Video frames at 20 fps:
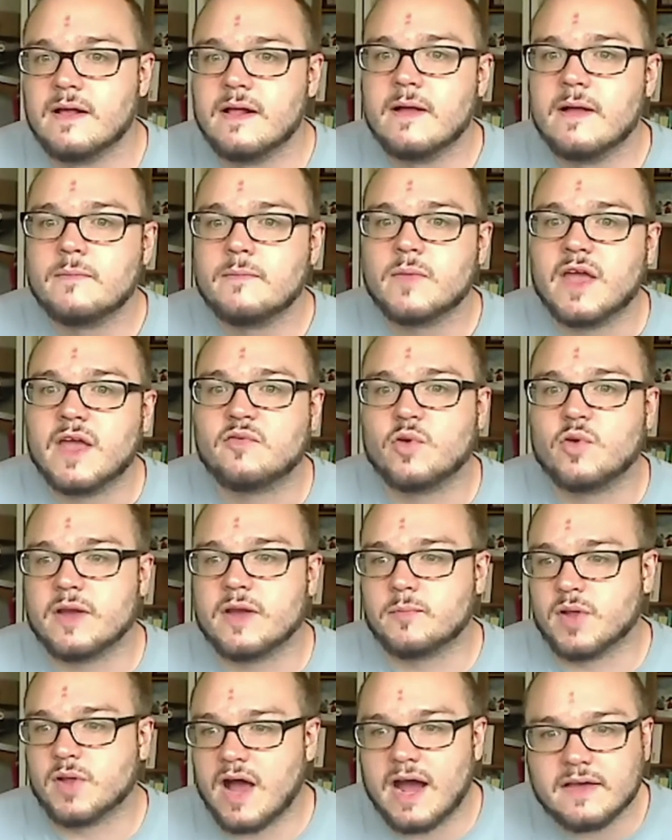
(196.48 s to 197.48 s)
If we
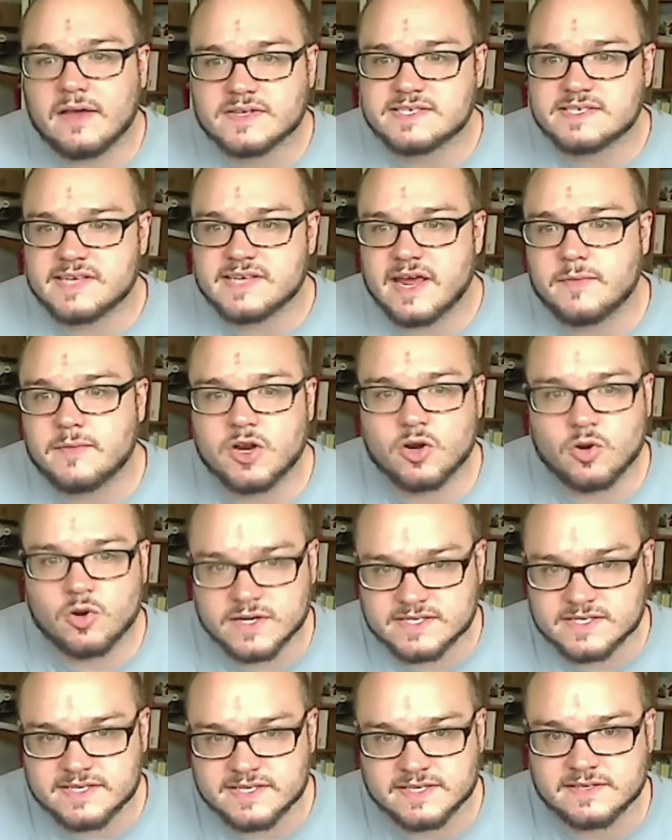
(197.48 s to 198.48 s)
apply the same
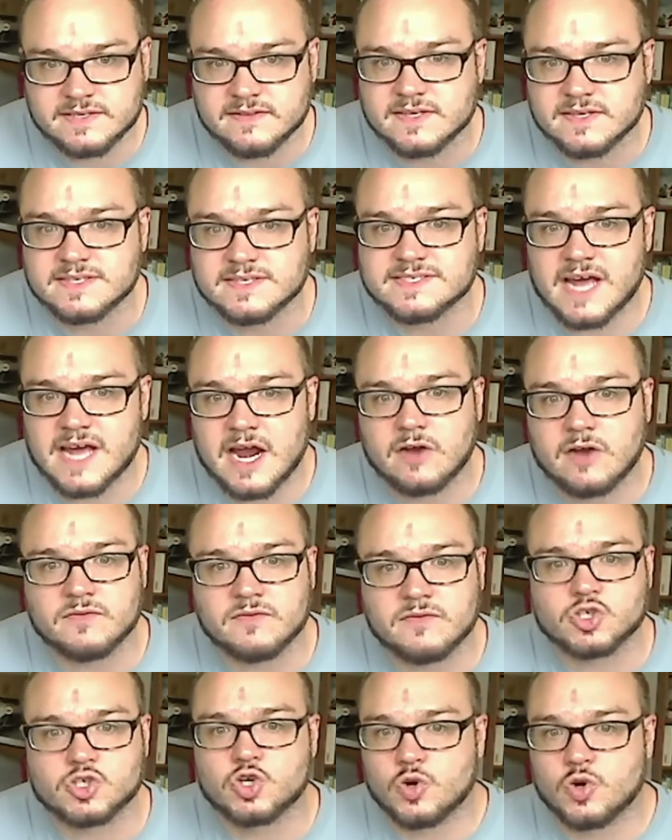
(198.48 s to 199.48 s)
heuristic to the desire for
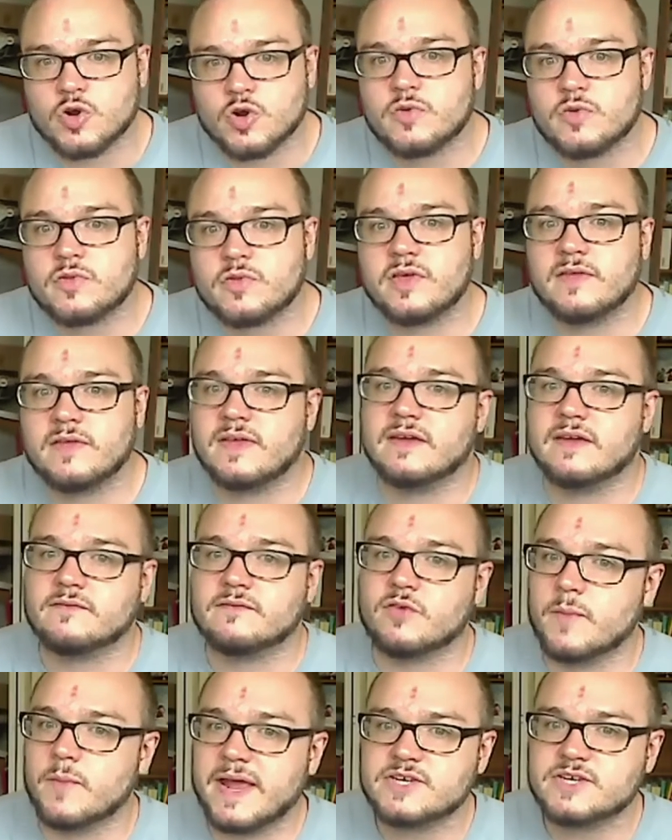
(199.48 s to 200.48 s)
truth in the
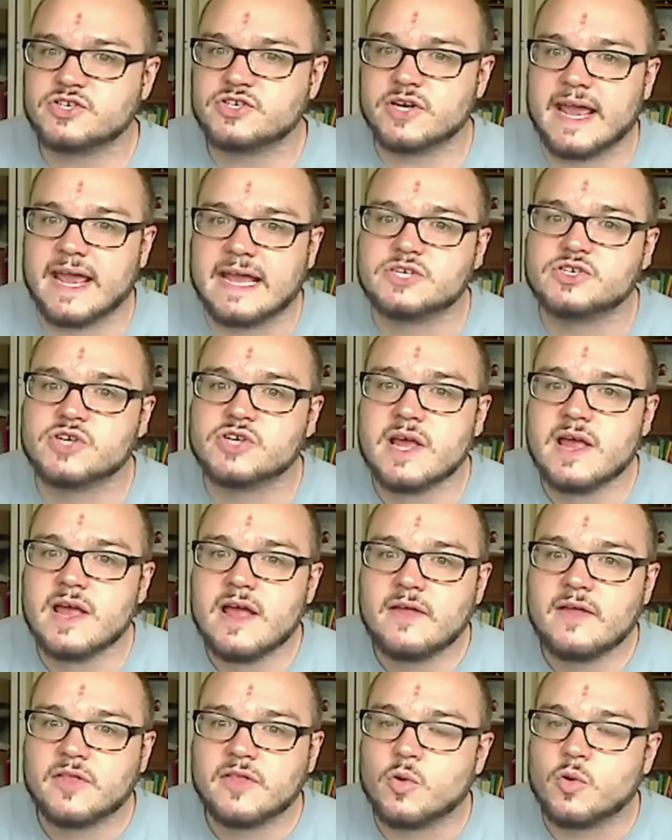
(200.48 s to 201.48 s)
information age,
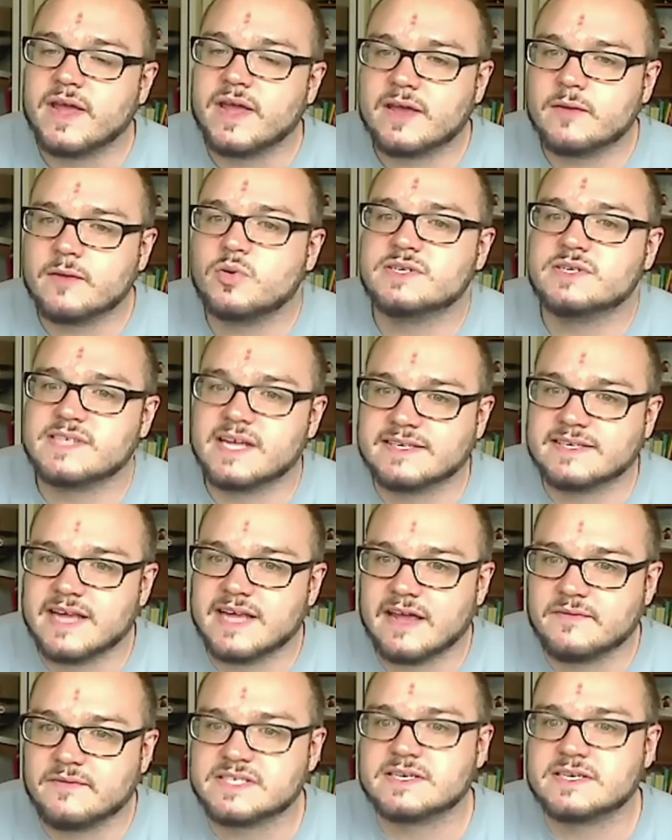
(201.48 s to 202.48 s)
then we can present
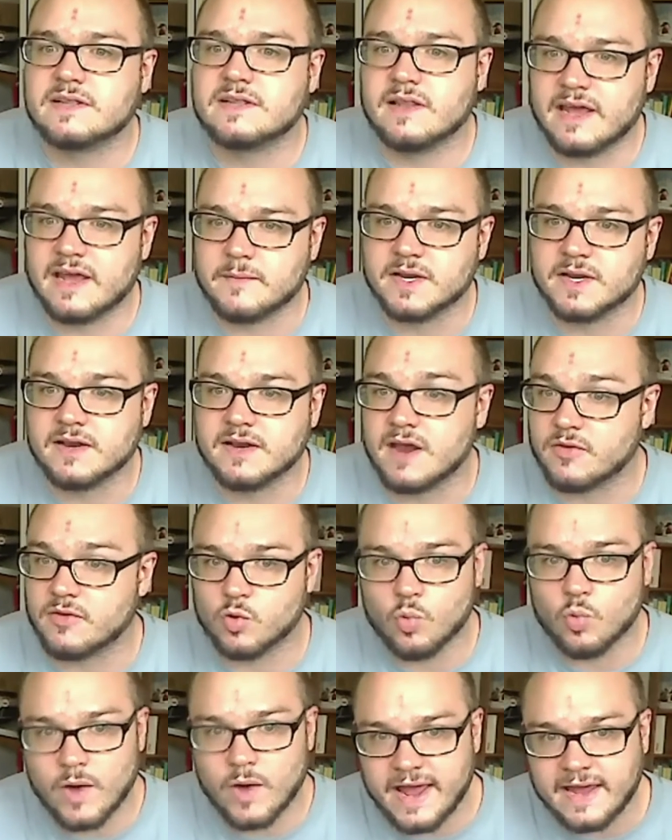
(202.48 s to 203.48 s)
Davies' claim in another
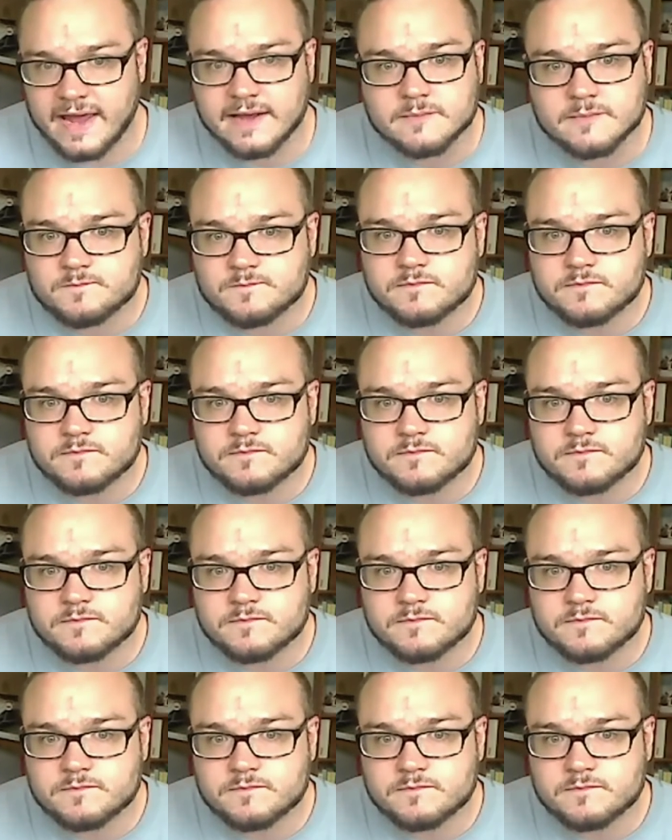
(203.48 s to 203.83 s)
way.